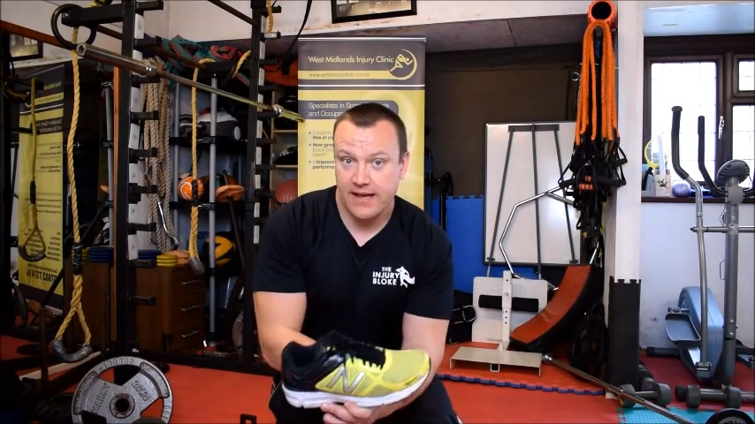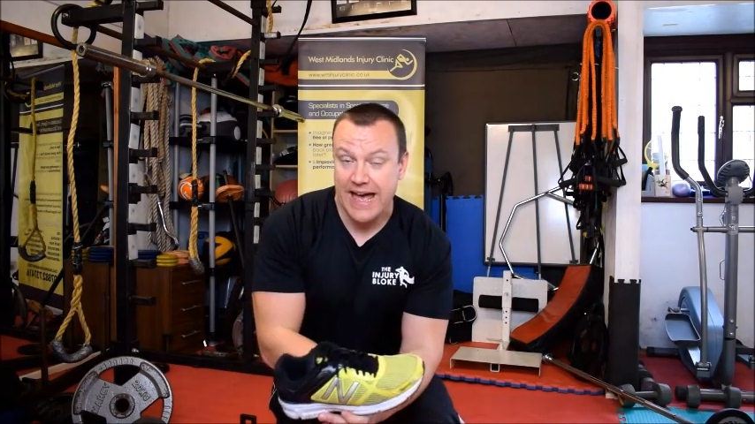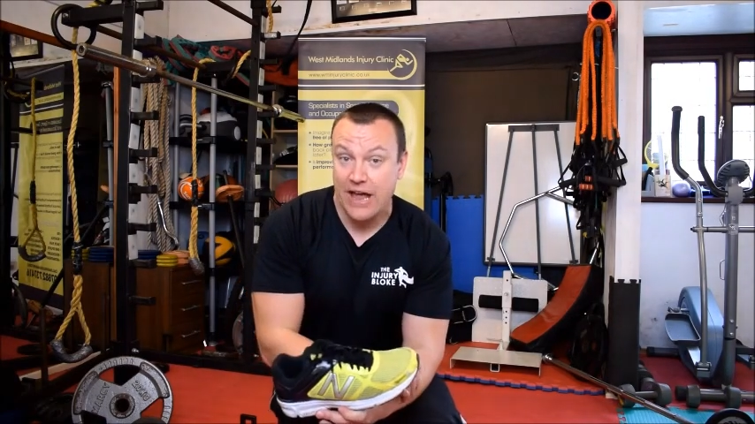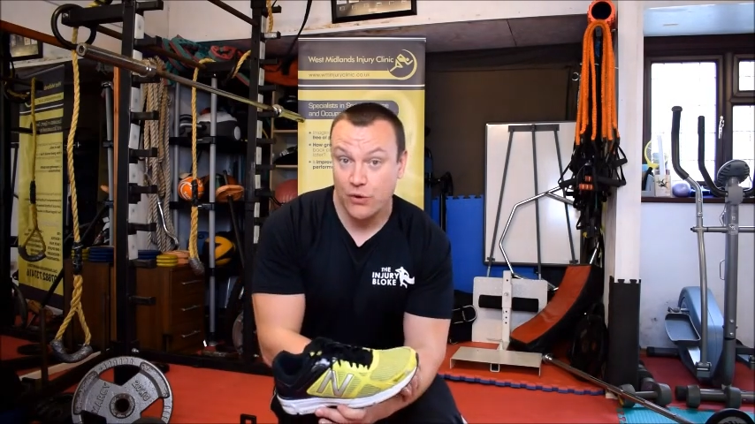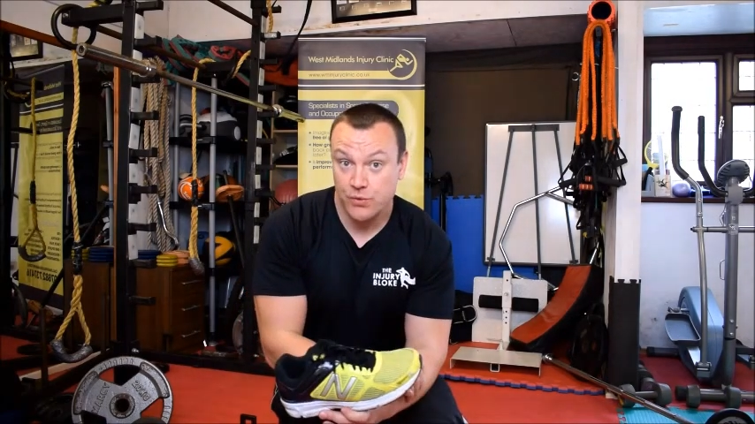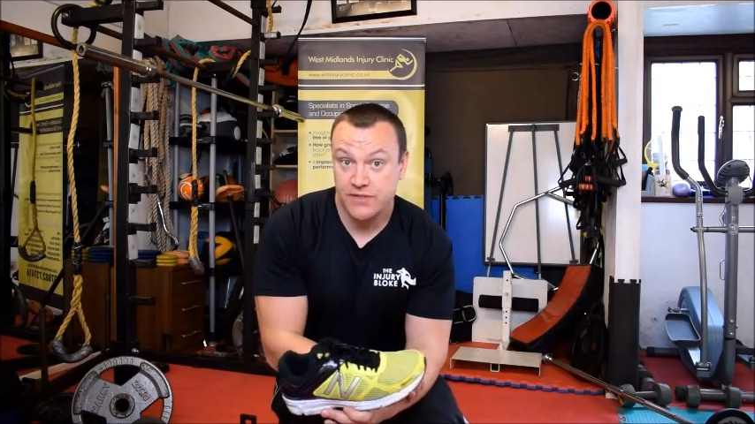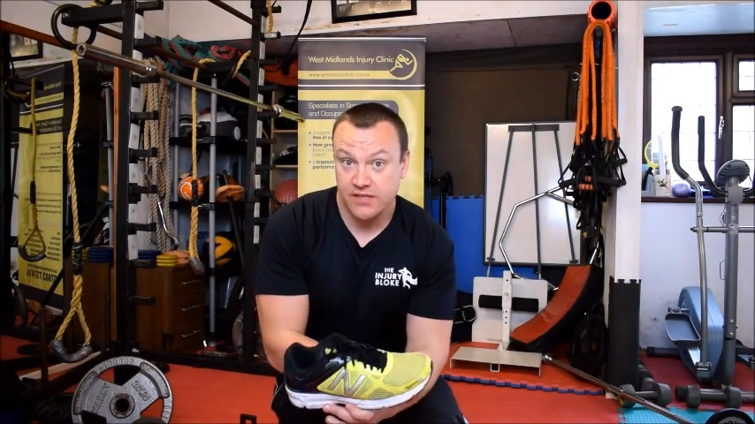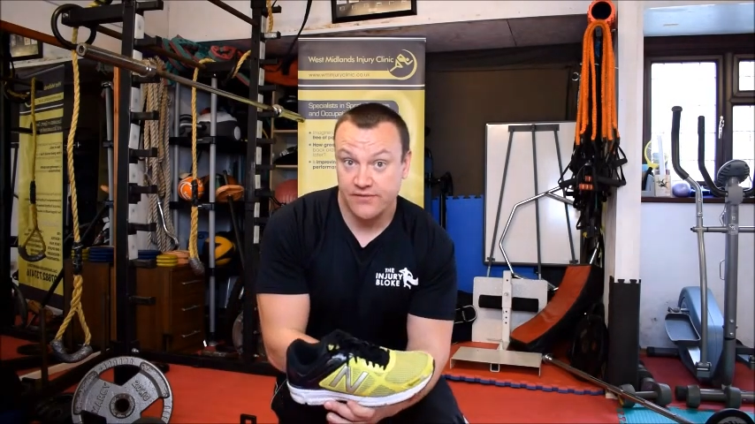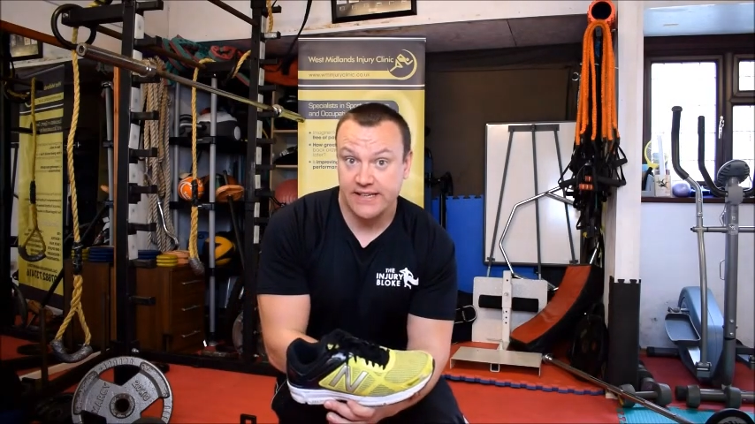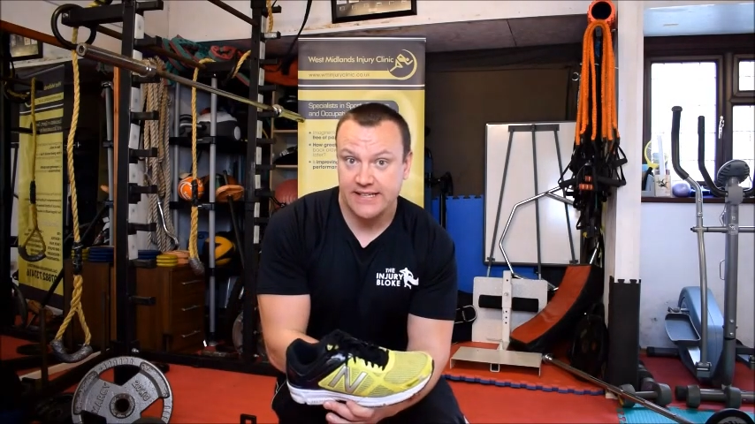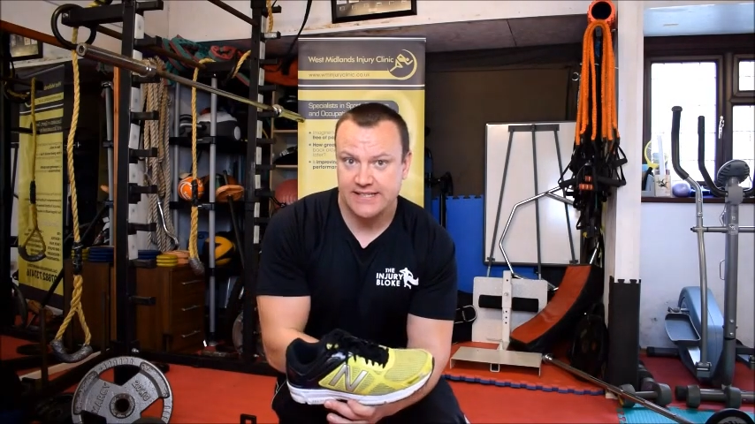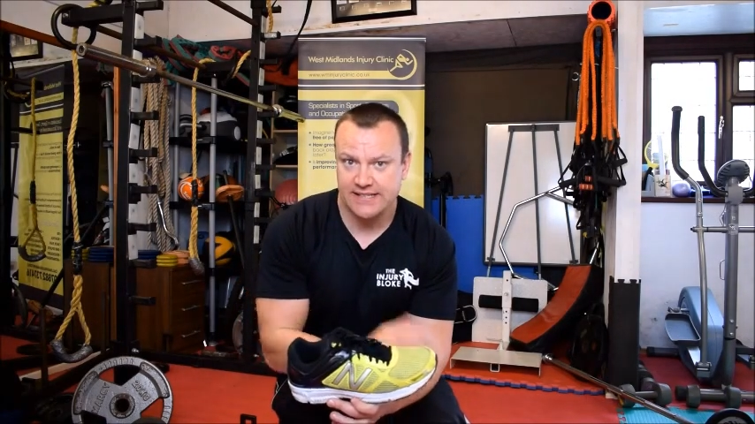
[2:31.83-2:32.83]
out of
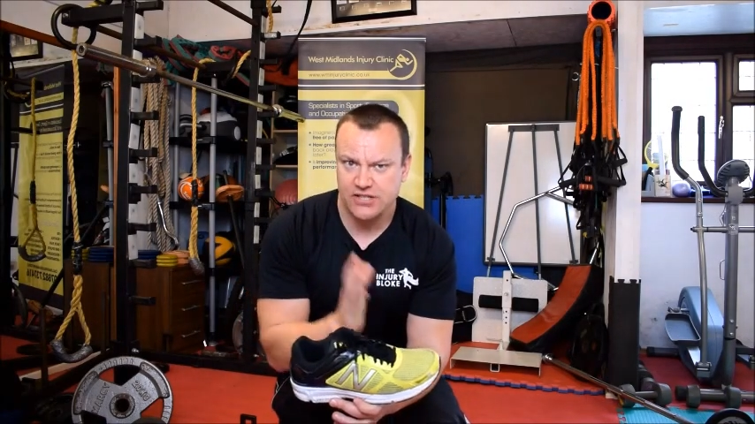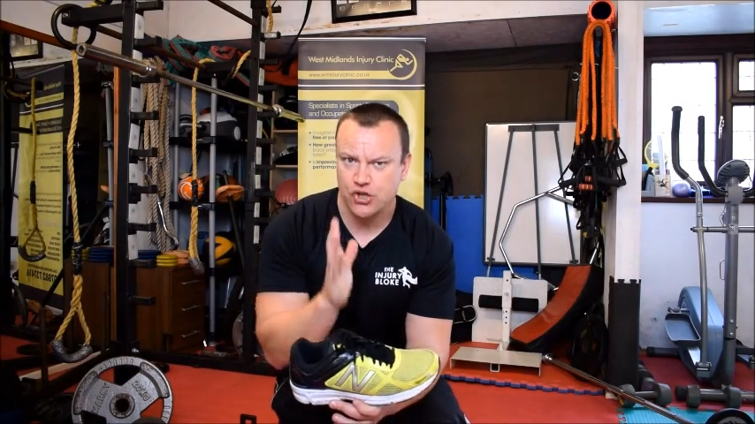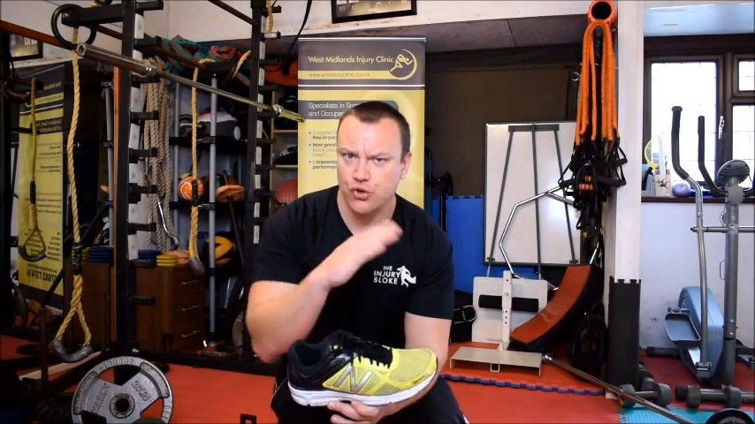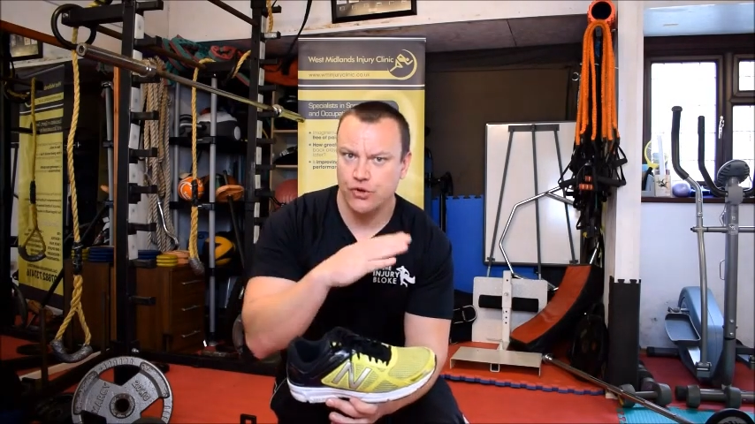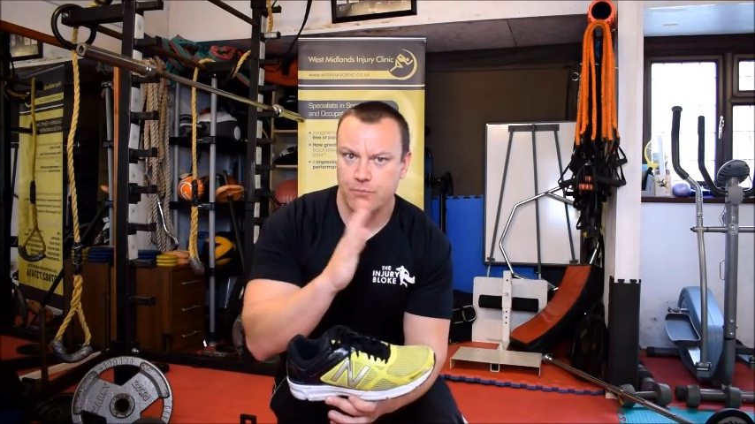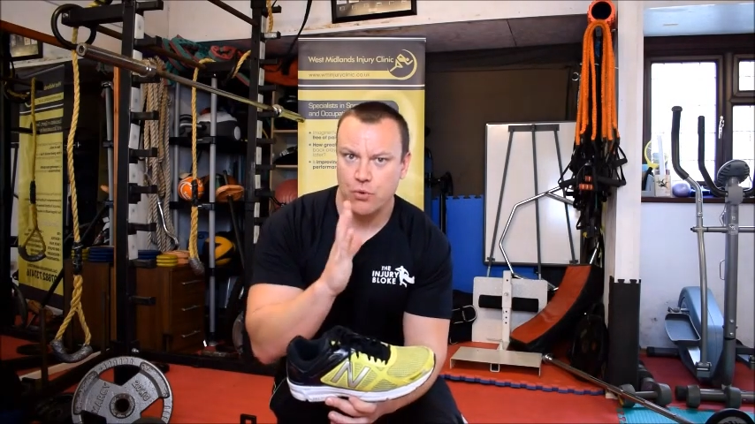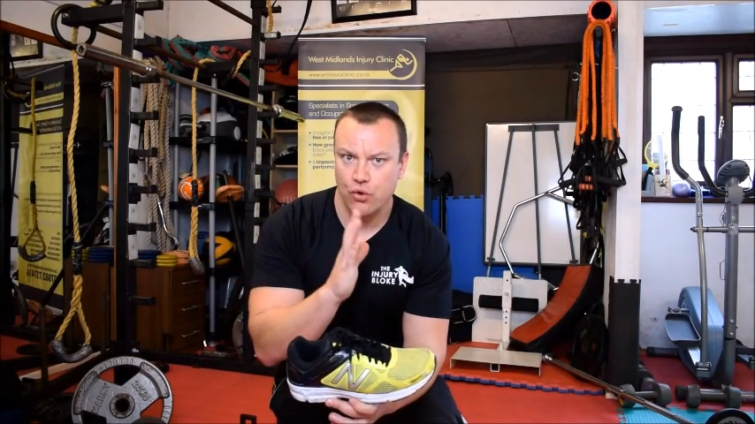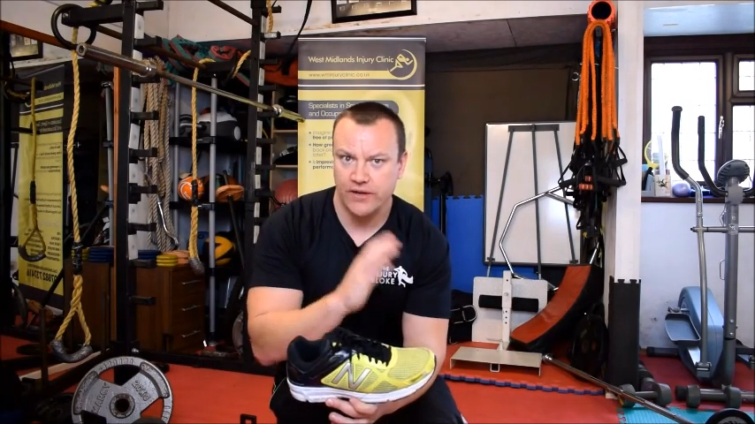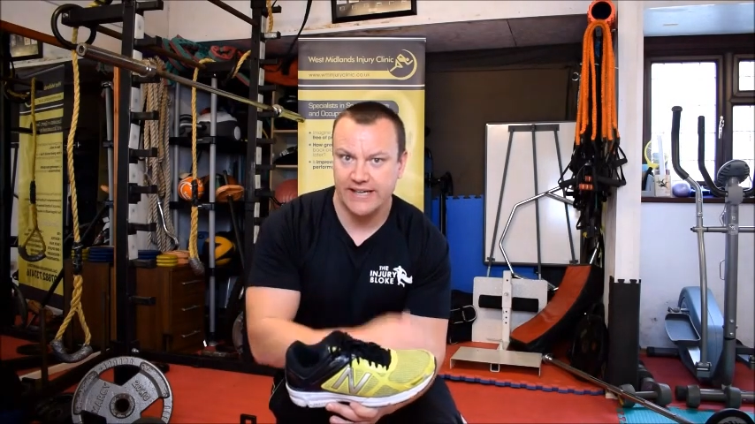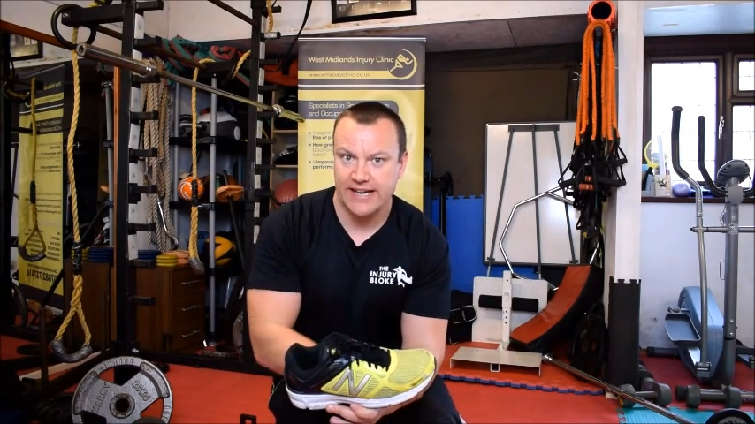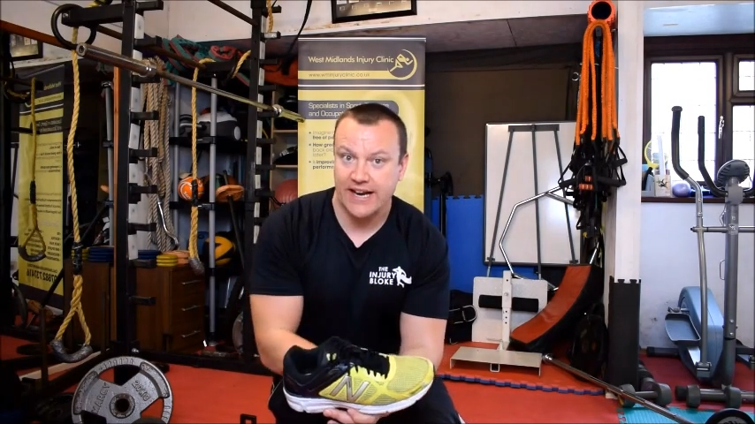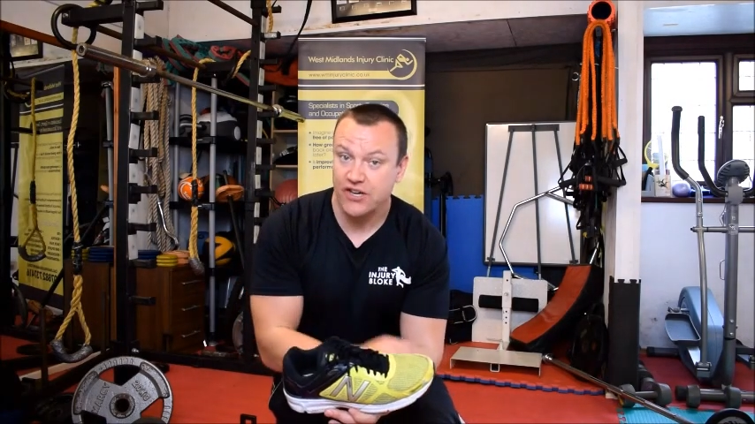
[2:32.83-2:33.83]
it, this good
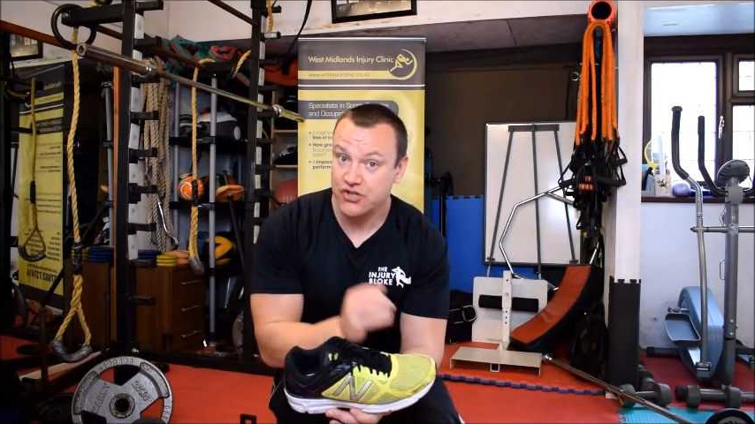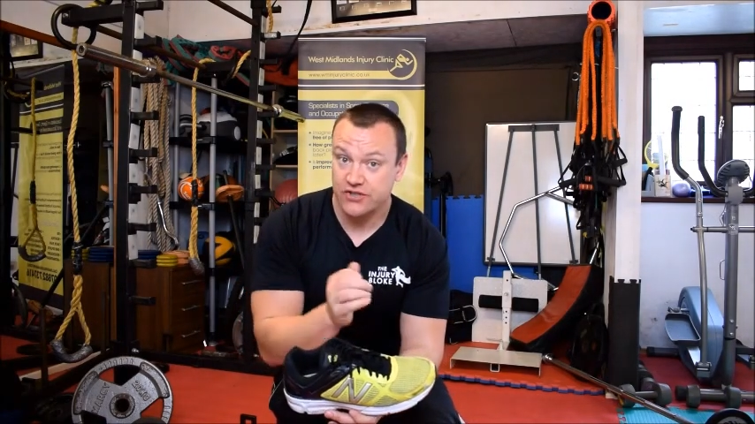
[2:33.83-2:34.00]
morning action.